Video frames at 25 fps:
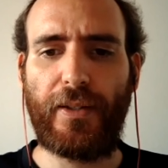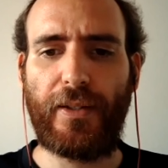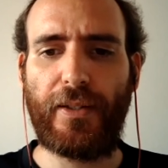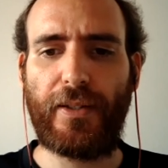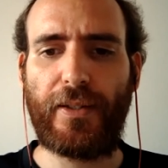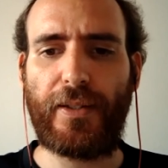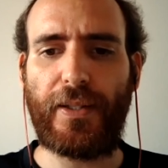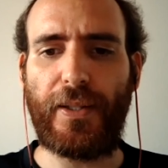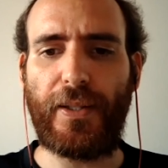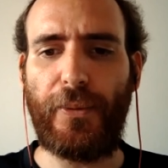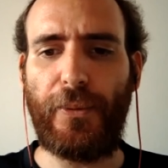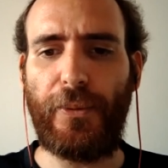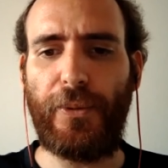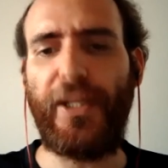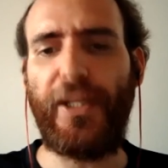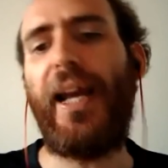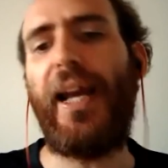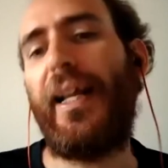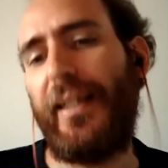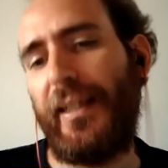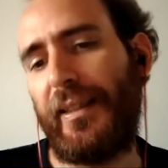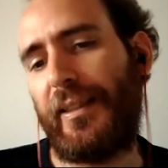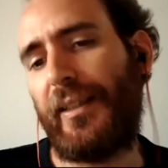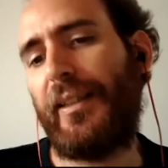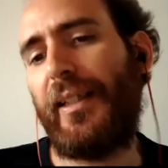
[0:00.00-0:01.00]
so
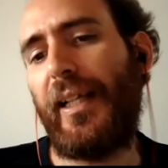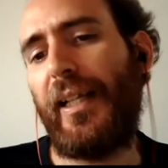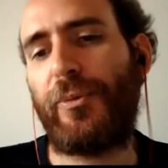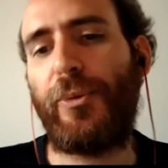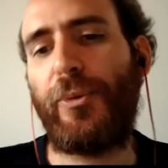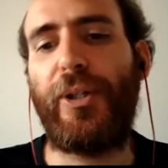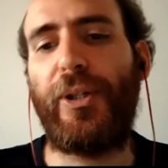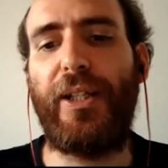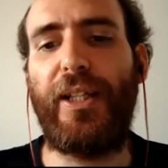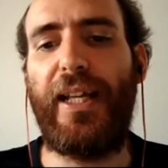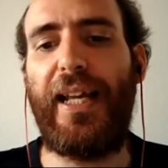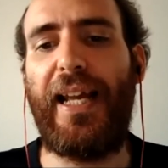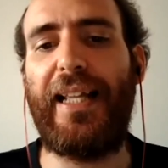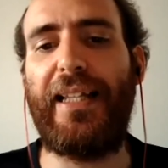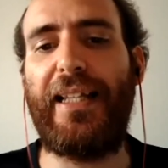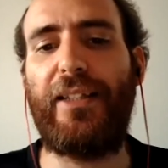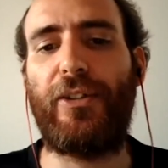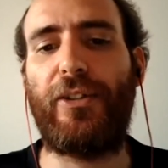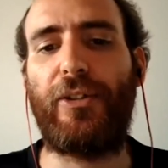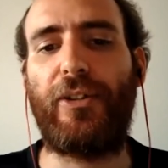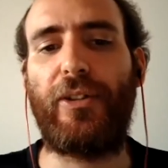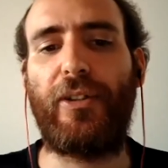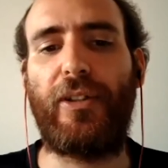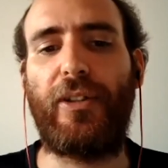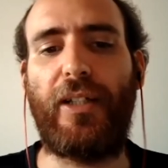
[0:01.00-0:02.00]
yeah, that's that's where the
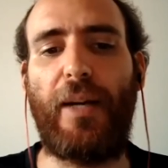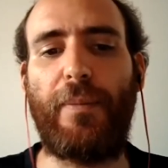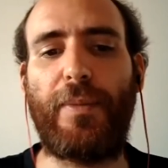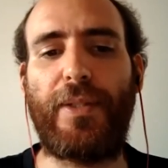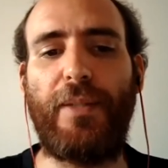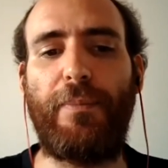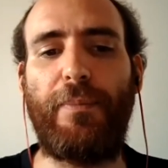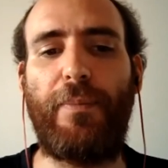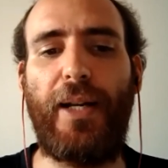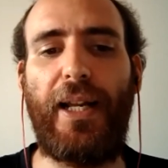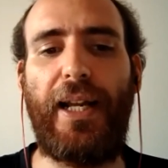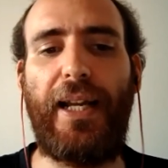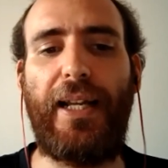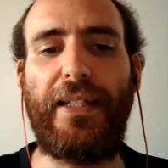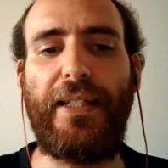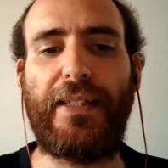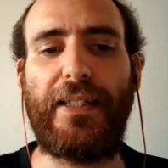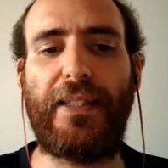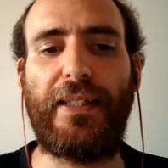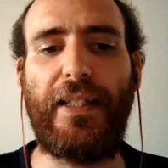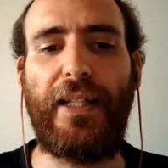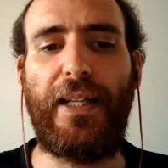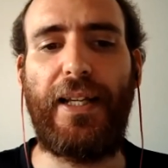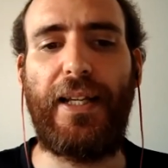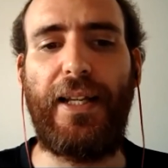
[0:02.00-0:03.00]
editor comes in
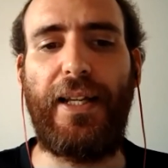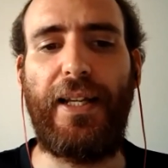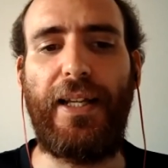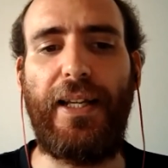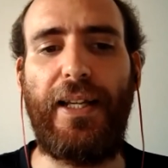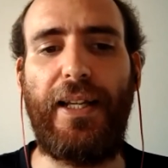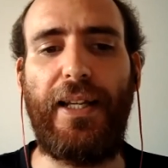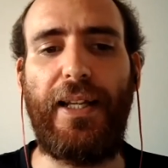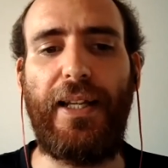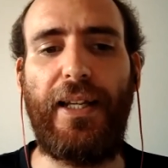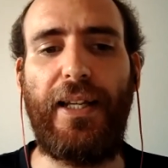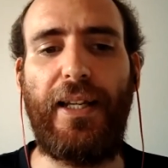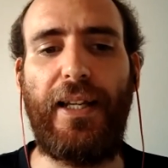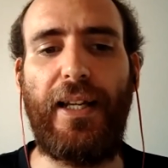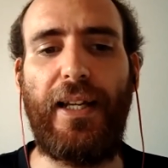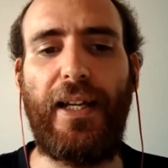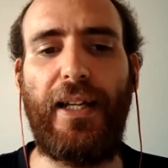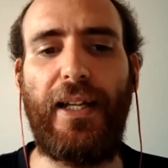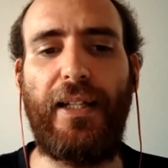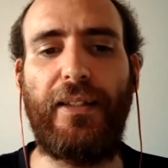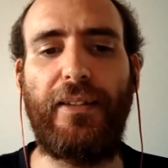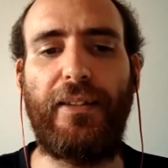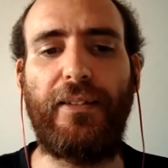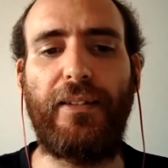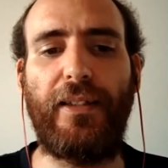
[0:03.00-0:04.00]
place uh,
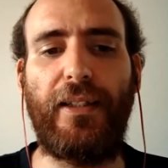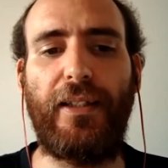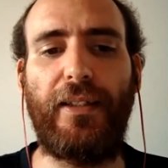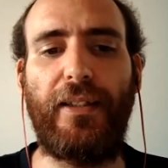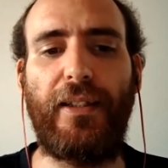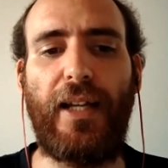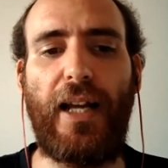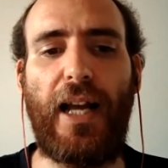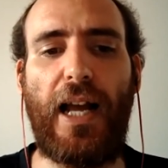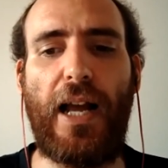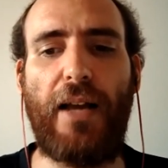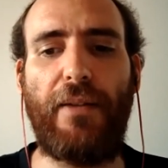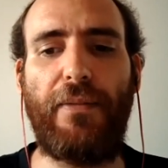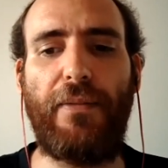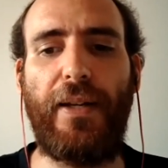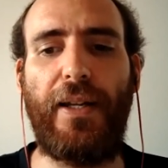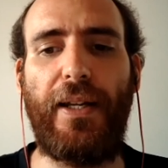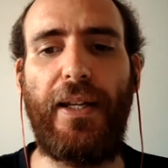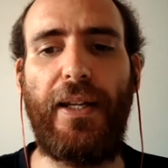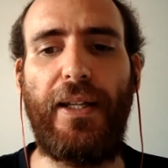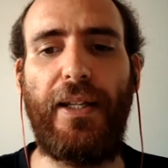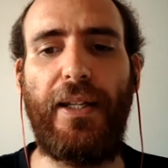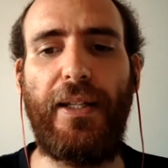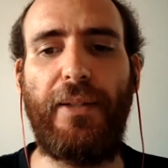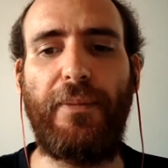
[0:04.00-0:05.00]
and and have
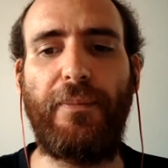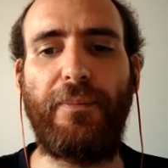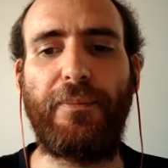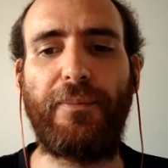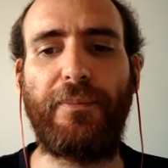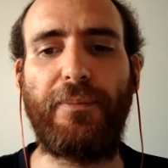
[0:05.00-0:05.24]
a